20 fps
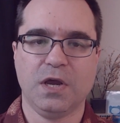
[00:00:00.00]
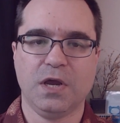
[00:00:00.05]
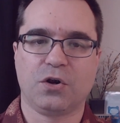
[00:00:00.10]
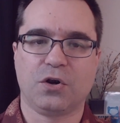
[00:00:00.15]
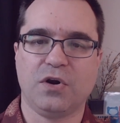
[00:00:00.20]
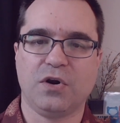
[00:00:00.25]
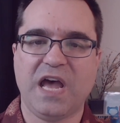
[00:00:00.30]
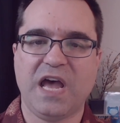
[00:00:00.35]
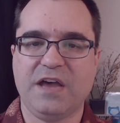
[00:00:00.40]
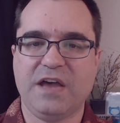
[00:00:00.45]

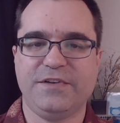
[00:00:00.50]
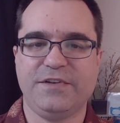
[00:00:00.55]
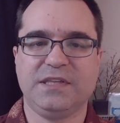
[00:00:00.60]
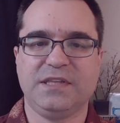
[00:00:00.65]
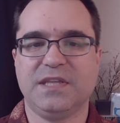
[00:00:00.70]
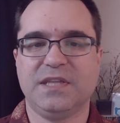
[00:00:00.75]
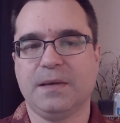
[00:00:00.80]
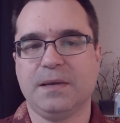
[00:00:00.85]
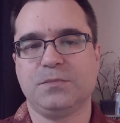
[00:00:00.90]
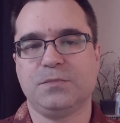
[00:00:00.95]
or having
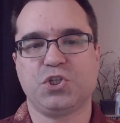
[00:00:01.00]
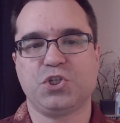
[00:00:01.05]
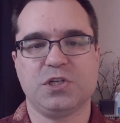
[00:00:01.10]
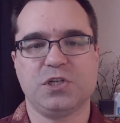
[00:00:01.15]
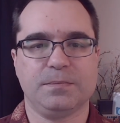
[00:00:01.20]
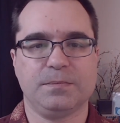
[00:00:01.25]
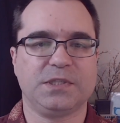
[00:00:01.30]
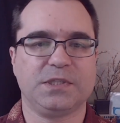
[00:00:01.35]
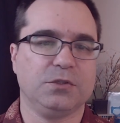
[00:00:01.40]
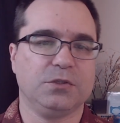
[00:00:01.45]
them
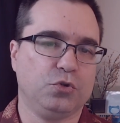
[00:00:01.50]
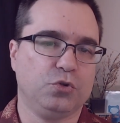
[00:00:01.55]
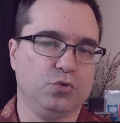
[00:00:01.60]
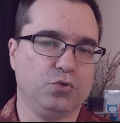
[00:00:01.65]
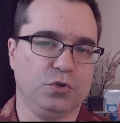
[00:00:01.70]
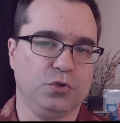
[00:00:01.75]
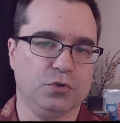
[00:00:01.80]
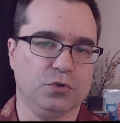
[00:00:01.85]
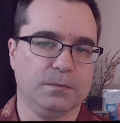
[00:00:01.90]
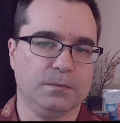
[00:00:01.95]
shipped to
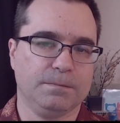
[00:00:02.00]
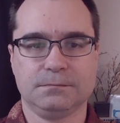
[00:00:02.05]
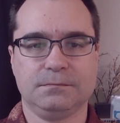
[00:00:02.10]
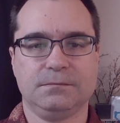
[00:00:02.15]
you.